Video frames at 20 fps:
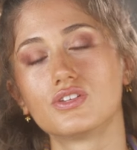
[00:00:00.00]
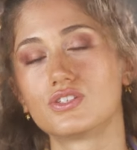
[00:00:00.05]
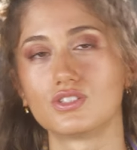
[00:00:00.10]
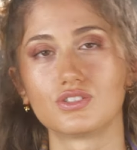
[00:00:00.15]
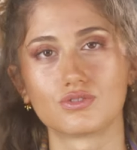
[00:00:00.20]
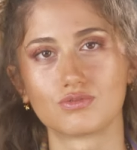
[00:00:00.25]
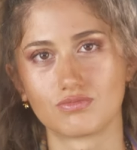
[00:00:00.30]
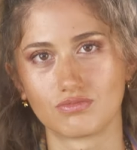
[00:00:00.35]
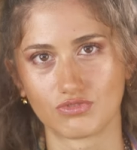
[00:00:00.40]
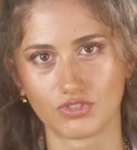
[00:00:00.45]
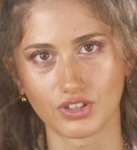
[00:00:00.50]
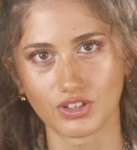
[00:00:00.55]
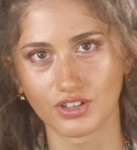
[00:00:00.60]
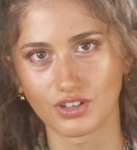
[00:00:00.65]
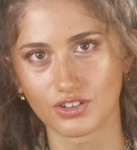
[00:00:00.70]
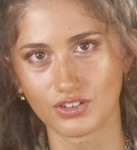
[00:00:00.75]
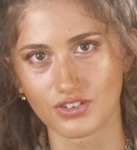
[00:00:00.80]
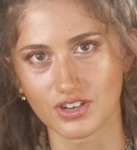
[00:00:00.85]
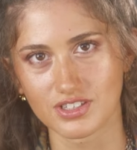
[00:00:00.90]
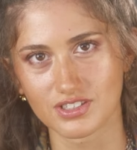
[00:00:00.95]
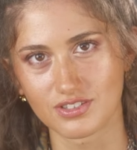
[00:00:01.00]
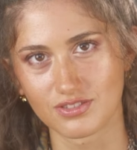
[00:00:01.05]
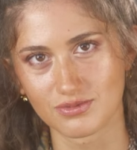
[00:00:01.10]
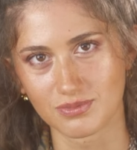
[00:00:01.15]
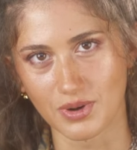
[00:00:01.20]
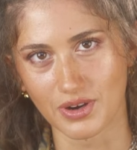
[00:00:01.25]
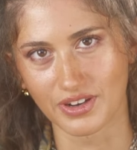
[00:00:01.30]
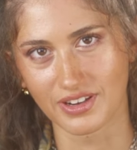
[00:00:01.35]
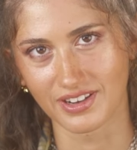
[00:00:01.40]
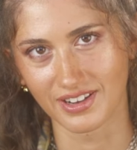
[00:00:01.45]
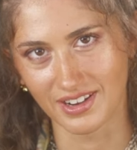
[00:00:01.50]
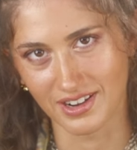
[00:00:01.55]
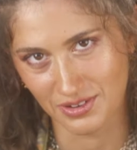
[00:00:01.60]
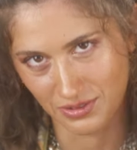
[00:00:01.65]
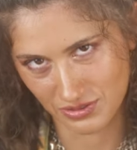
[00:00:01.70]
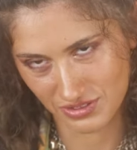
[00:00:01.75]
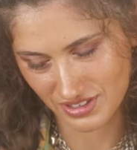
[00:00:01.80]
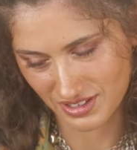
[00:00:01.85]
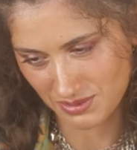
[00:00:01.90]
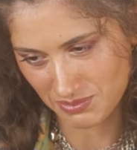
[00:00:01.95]
This is really aggressive marketing. I
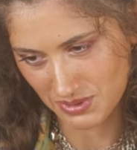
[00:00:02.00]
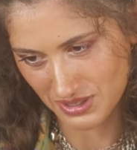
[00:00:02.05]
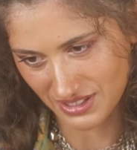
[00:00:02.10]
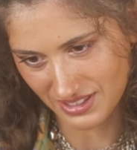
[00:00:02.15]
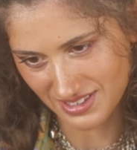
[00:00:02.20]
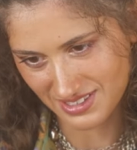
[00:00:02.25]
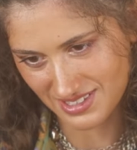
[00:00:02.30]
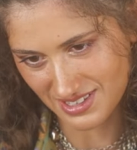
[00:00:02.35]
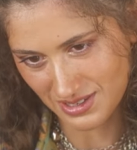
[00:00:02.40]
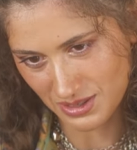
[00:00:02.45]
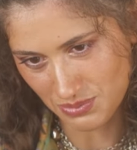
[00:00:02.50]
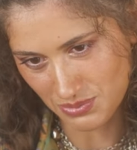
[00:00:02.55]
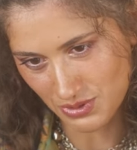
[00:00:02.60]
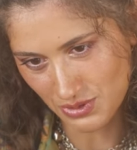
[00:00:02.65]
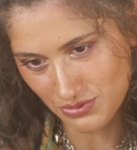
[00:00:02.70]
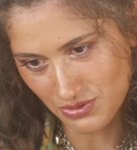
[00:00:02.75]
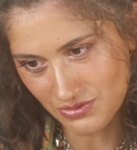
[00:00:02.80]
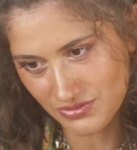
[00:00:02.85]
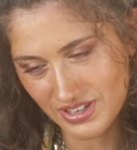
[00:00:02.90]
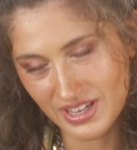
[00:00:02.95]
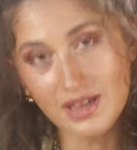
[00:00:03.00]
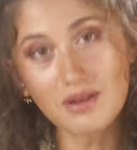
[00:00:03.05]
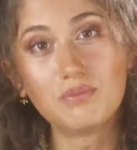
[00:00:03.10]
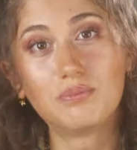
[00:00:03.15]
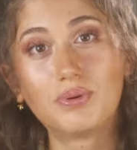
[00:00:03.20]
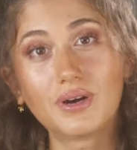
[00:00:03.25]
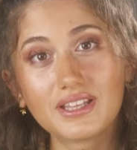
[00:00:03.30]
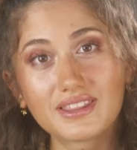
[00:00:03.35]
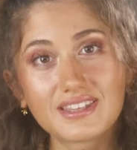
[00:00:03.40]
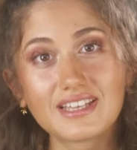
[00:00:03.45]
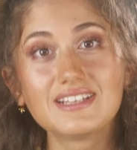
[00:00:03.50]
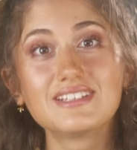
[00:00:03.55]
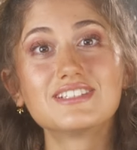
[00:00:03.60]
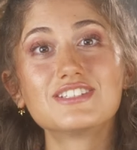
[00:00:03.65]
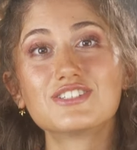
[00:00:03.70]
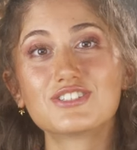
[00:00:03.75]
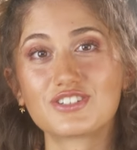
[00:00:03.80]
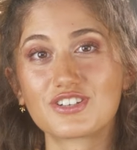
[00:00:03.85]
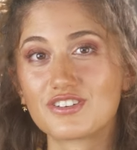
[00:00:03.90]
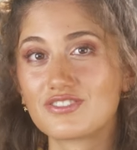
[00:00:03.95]
don't think Pula is gonna approve of it, but they
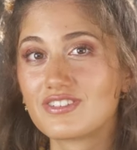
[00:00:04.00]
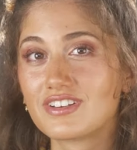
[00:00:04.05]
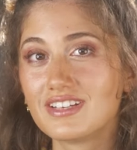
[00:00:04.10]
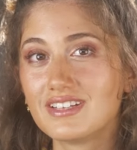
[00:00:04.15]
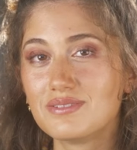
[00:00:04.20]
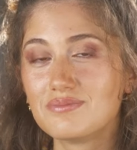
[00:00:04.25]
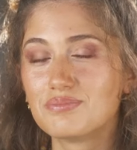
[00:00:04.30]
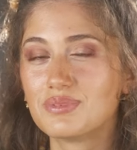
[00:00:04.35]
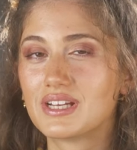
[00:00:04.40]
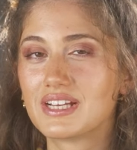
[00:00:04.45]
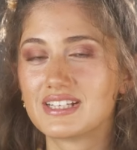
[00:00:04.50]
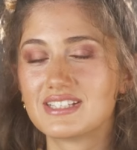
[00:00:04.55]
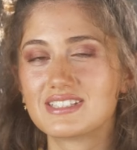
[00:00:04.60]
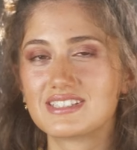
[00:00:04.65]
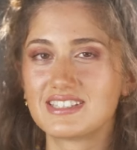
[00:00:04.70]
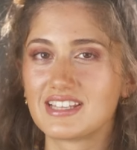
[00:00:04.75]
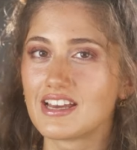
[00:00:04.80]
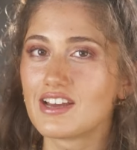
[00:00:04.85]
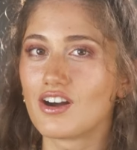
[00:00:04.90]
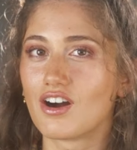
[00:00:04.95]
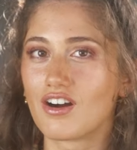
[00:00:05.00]
deserve it because they